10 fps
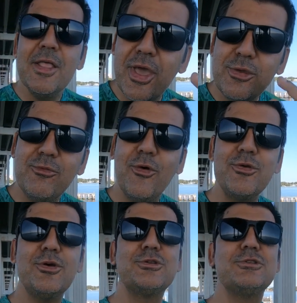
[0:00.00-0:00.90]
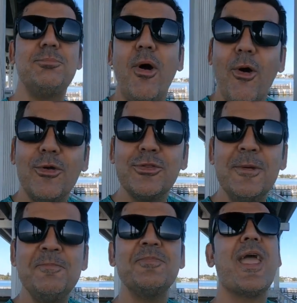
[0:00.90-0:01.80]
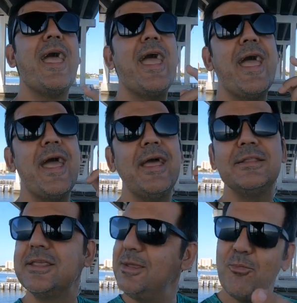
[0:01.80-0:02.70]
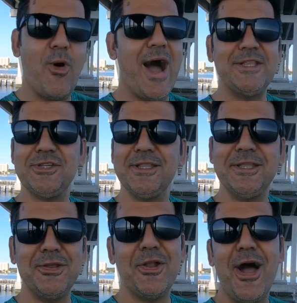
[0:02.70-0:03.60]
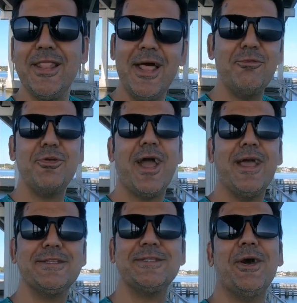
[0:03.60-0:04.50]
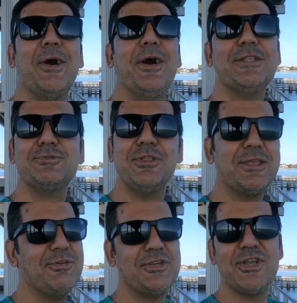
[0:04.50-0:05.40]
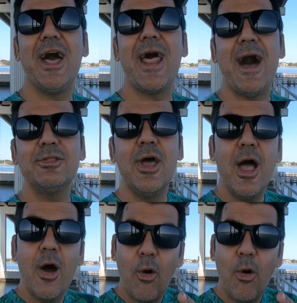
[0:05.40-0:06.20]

Thank you for your support and keep watching. You know, I love you guys. So I just want to give you a shout out.